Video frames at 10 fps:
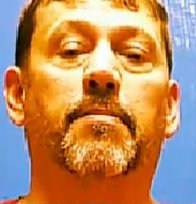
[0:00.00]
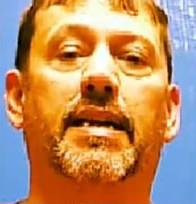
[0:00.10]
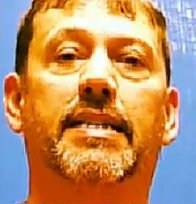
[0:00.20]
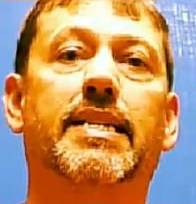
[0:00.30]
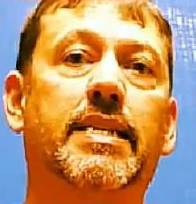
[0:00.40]

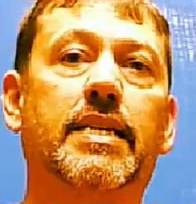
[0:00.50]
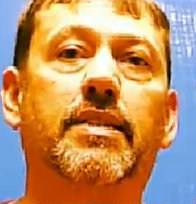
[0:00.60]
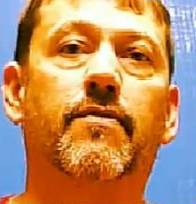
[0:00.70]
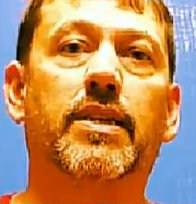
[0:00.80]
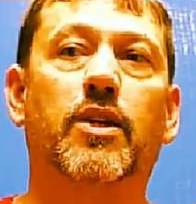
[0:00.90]
But I did get
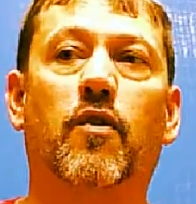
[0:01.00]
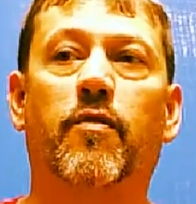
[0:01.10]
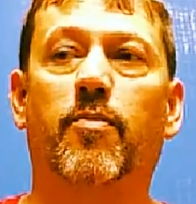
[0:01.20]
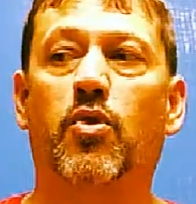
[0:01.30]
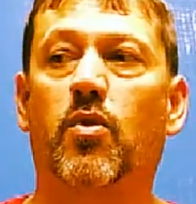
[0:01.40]
some video of
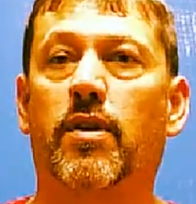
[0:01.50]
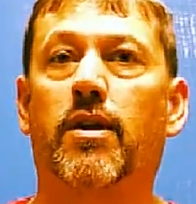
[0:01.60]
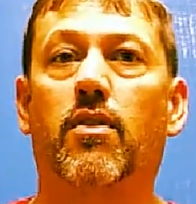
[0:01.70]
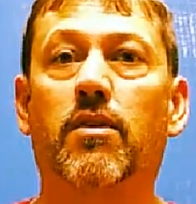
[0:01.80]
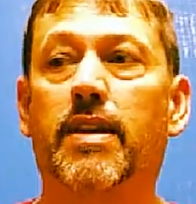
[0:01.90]
him throwing
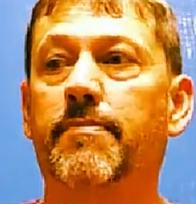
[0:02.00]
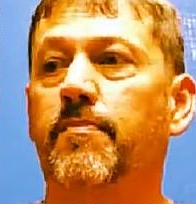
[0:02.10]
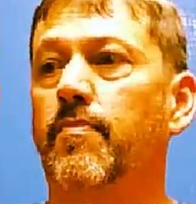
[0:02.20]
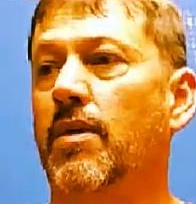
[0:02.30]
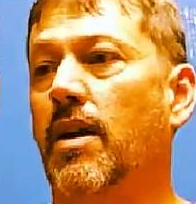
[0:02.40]
it early,
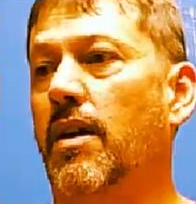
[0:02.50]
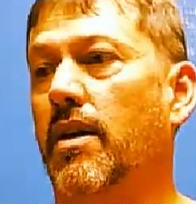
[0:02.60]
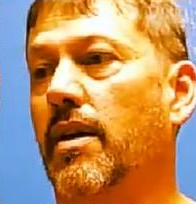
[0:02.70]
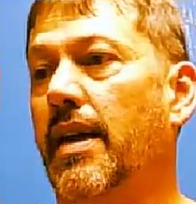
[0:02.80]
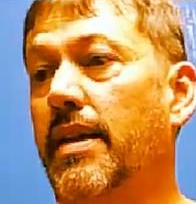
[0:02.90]

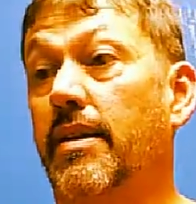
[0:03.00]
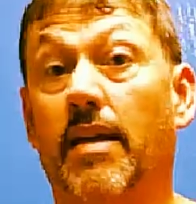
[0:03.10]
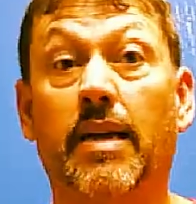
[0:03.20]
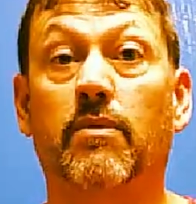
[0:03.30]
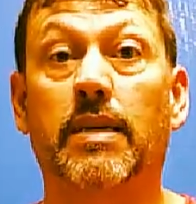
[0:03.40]
and
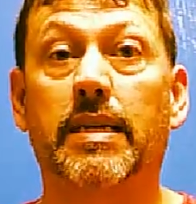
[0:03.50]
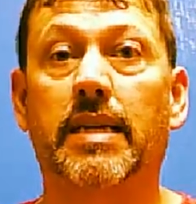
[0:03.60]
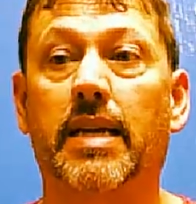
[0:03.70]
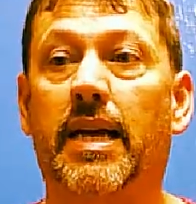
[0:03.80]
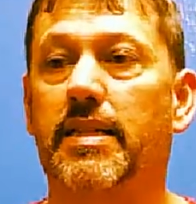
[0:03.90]
he really
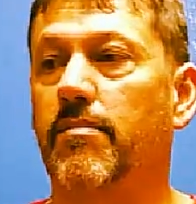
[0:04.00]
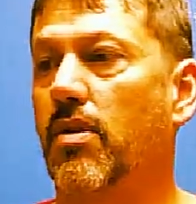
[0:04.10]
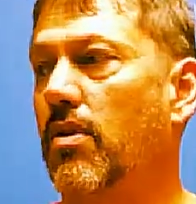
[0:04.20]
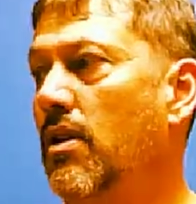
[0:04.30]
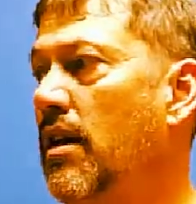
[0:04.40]
did like the
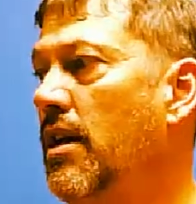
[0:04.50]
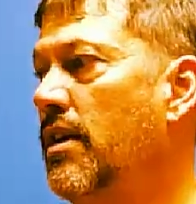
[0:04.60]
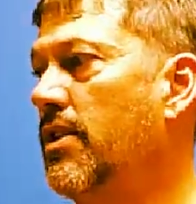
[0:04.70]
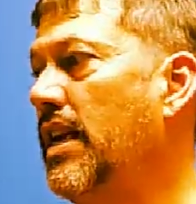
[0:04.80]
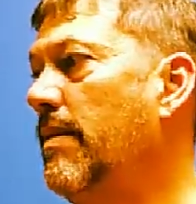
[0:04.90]
ball.
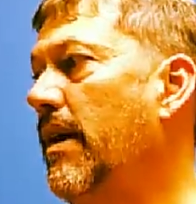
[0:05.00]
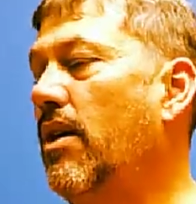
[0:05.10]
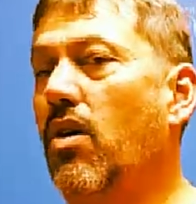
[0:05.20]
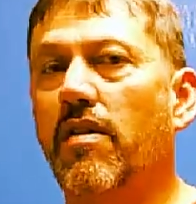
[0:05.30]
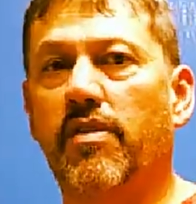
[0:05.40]
The thing
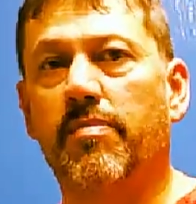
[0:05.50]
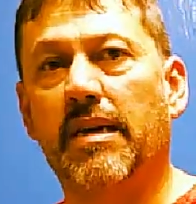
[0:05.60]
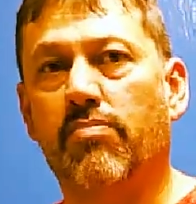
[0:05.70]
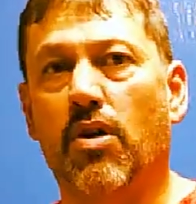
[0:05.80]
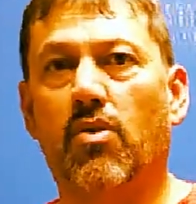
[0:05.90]
about all of the
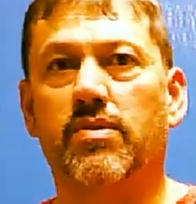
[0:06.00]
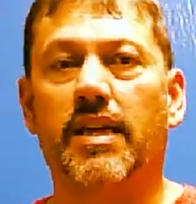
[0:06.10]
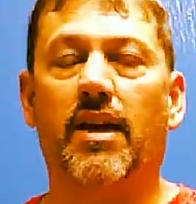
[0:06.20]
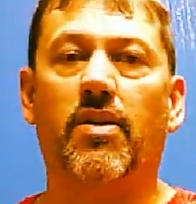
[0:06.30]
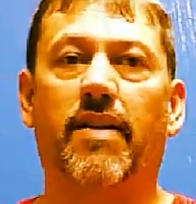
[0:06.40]
big bros,
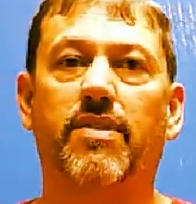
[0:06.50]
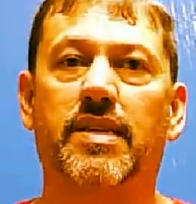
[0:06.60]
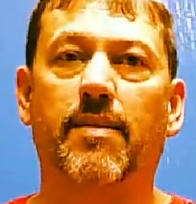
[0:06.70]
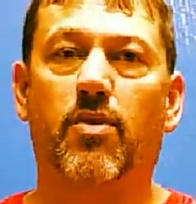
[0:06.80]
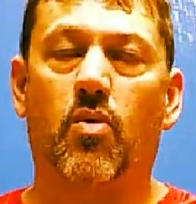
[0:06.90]
they all have the
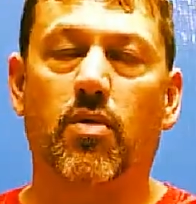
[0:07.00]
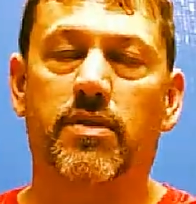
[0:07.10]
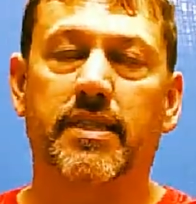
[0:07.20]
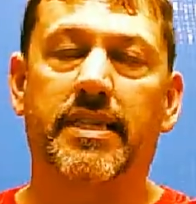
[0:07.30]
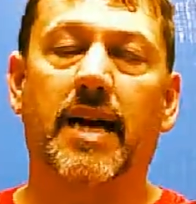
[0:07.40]
same core.
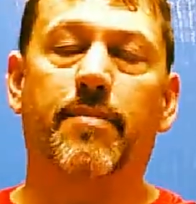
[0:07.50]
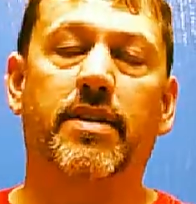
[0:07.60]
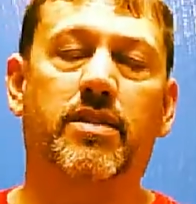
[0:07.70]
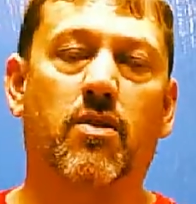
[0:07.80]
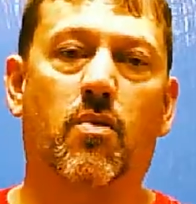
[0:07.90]
It's the
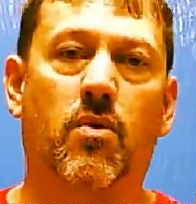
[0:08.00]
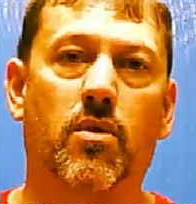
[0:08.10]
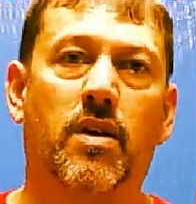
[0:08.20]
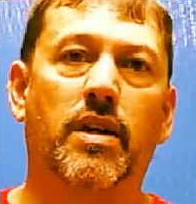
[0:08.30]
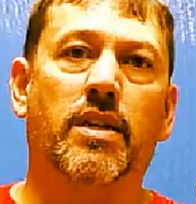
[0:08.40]
Dominance
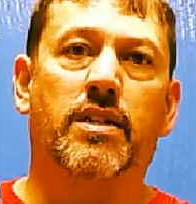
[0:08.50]
core.